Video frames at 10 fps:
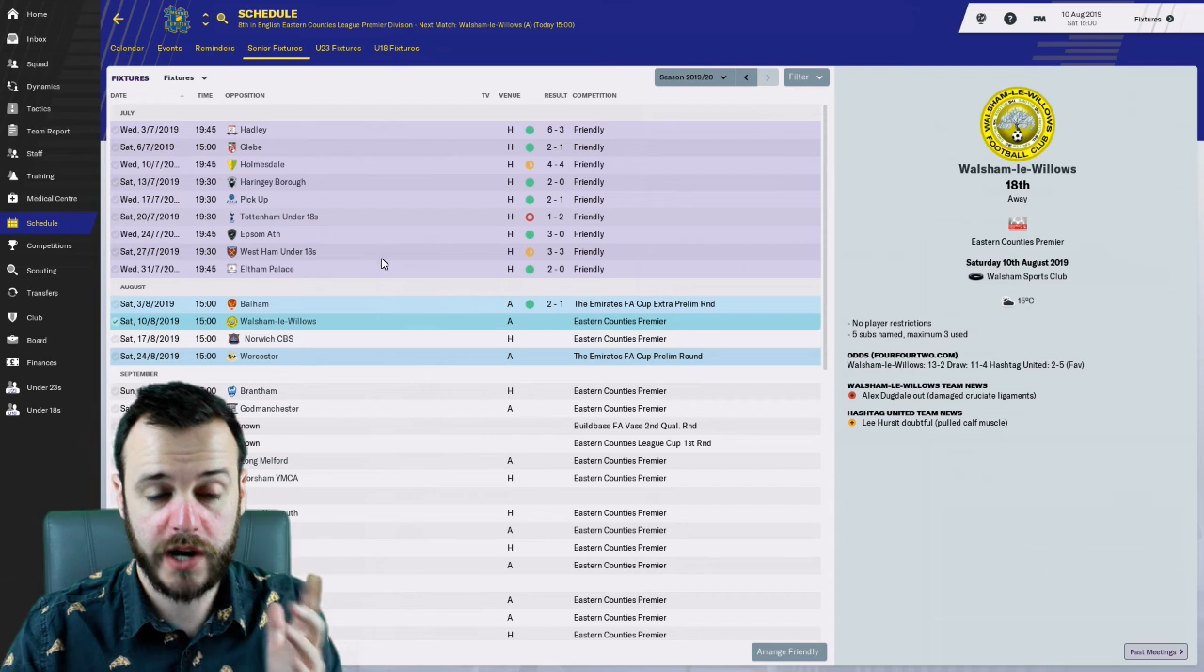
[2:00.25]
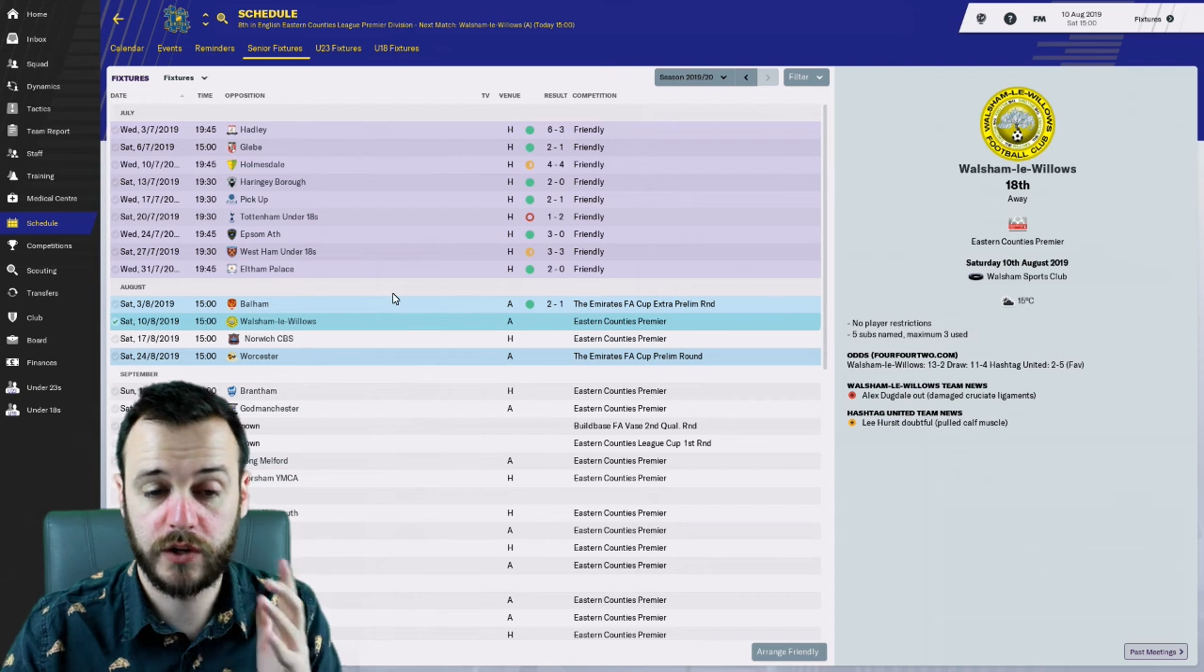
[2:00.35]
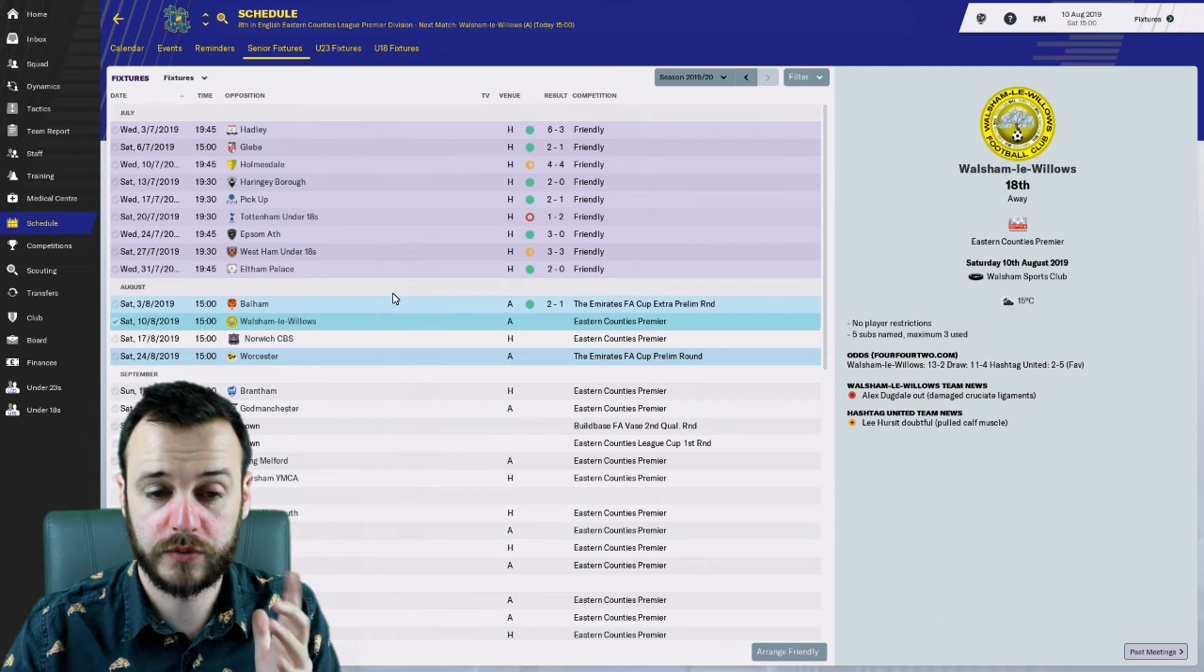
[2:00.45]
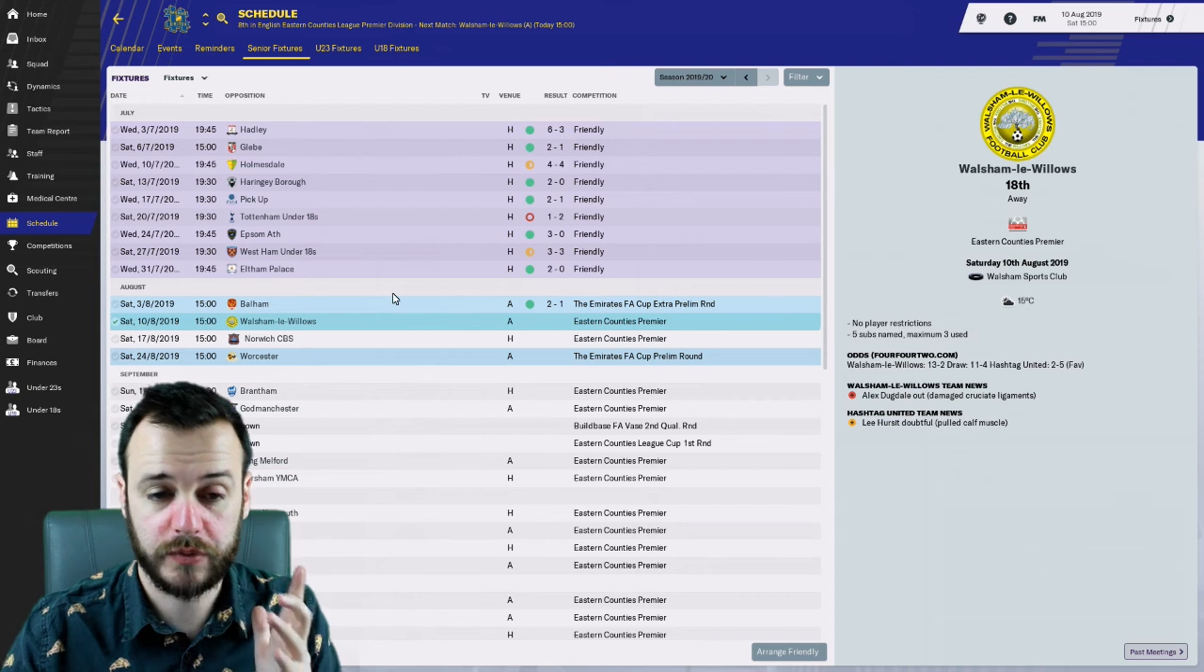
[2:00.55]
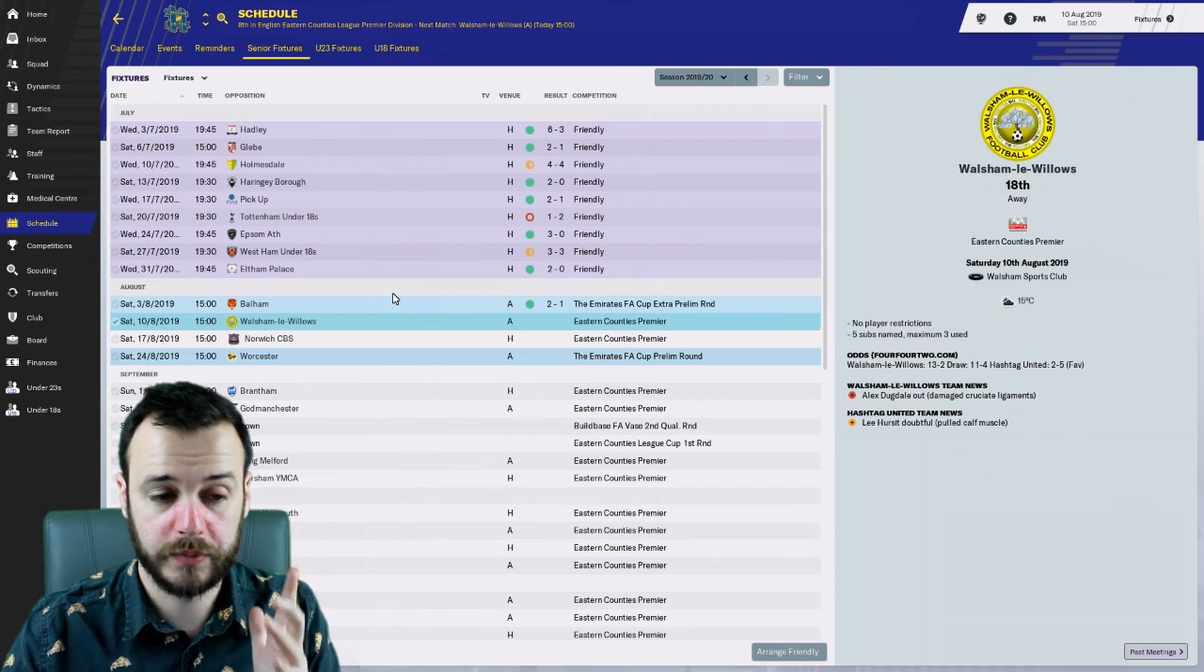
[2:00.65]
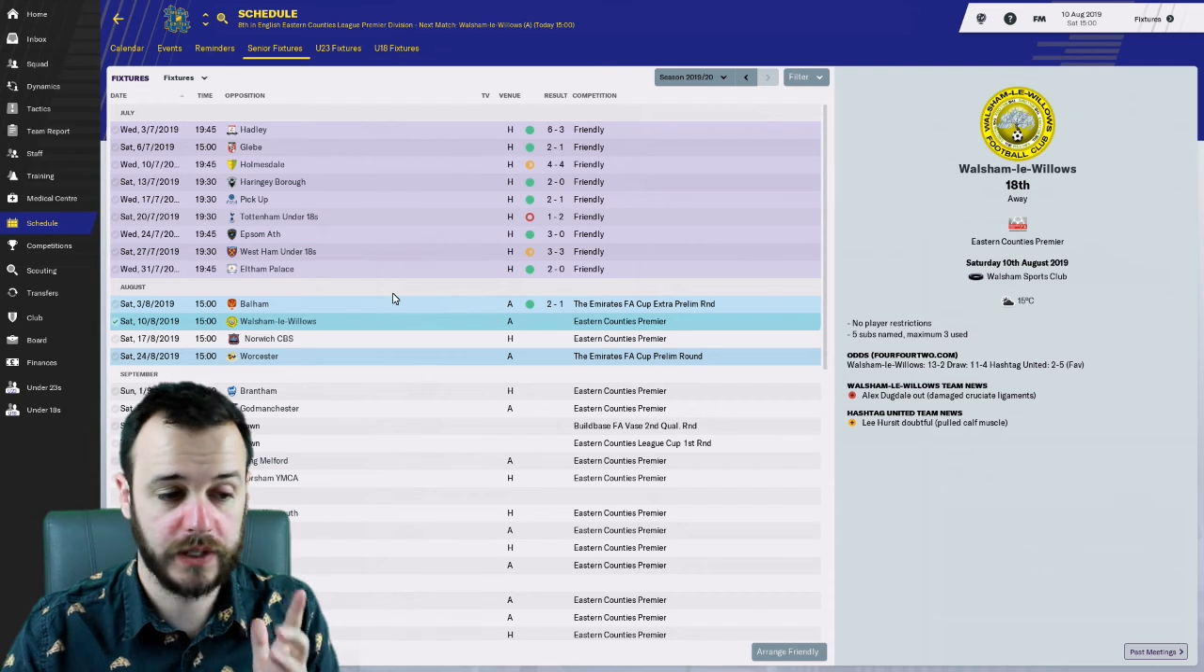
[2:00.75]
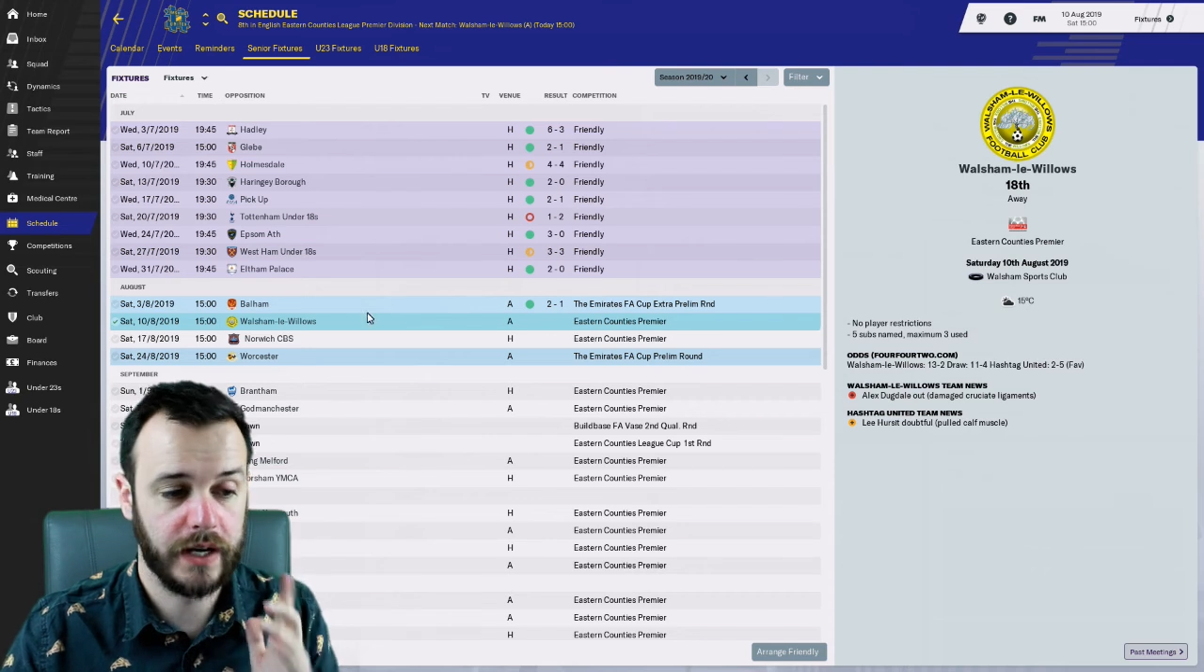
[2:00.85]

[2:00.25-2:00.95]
straight on from